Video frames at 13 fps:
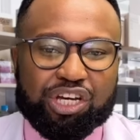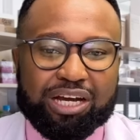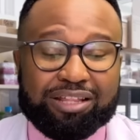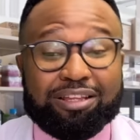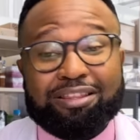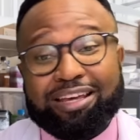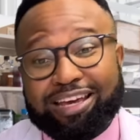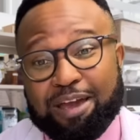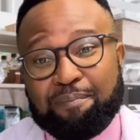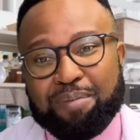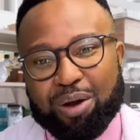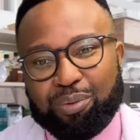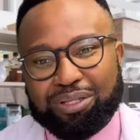And then they came
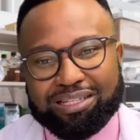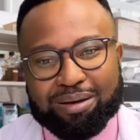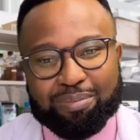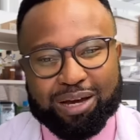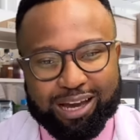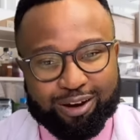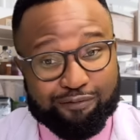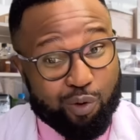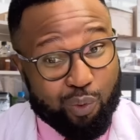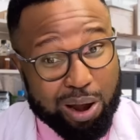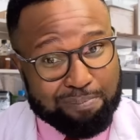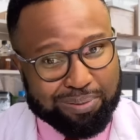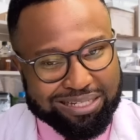back with some kind of a
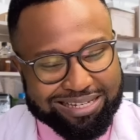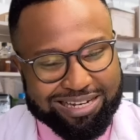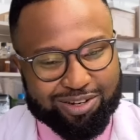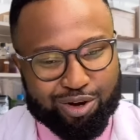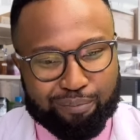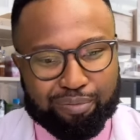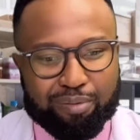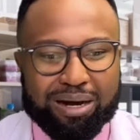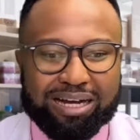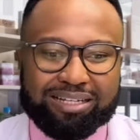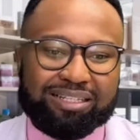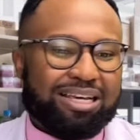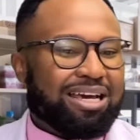1%
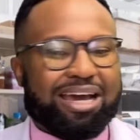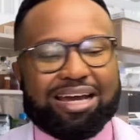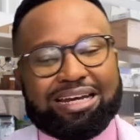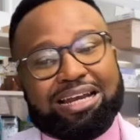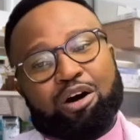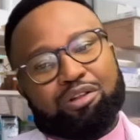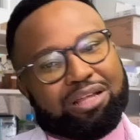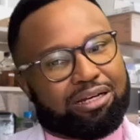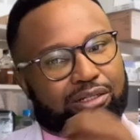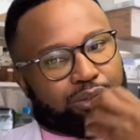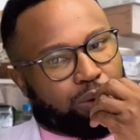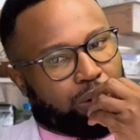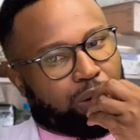compromise. And now
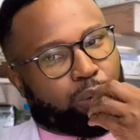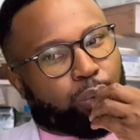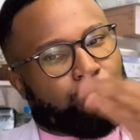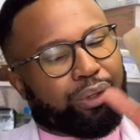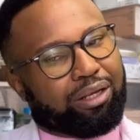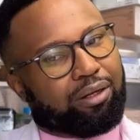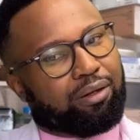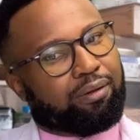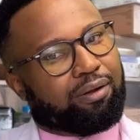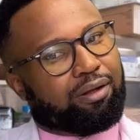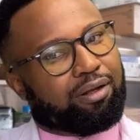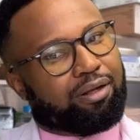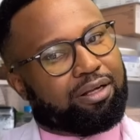
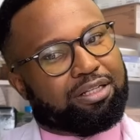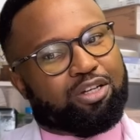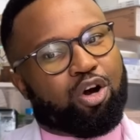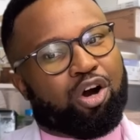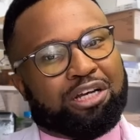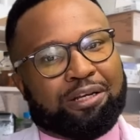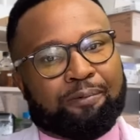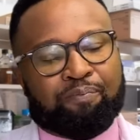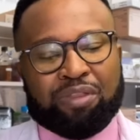it's gone.